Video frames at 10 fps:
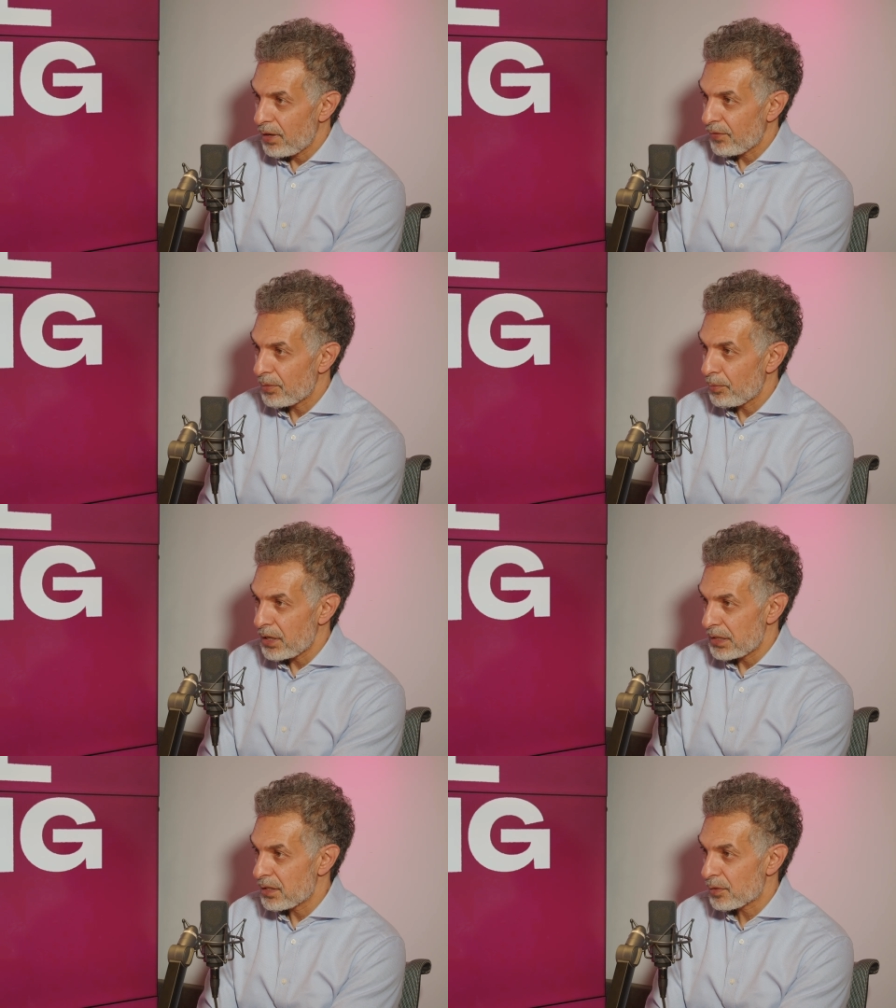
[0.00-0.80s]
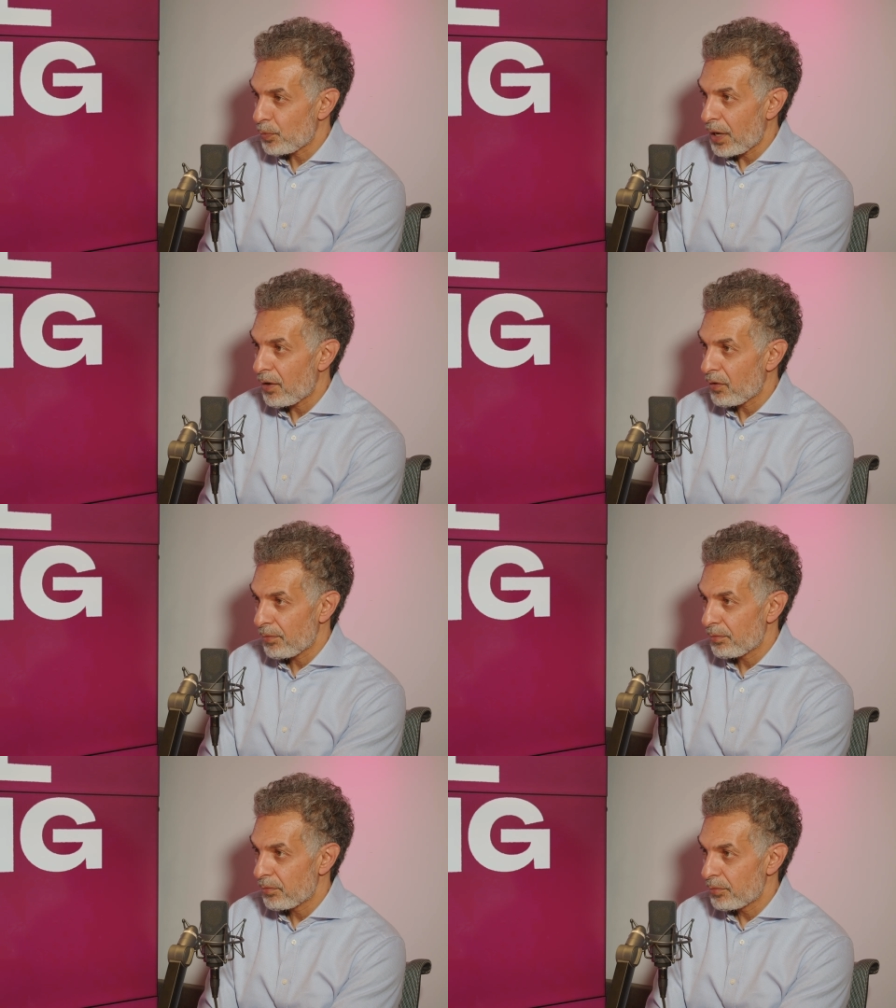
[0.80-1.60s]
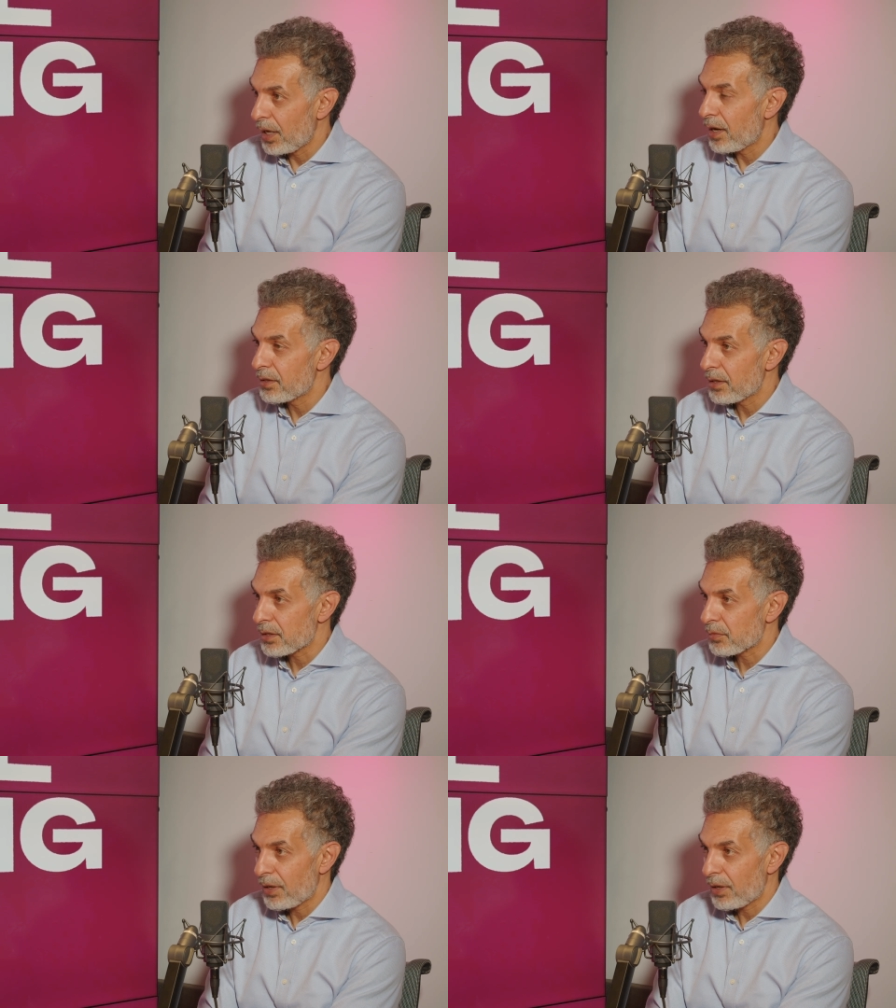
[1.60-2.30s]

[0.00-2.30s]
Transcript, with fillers: have the mightiest power behind us.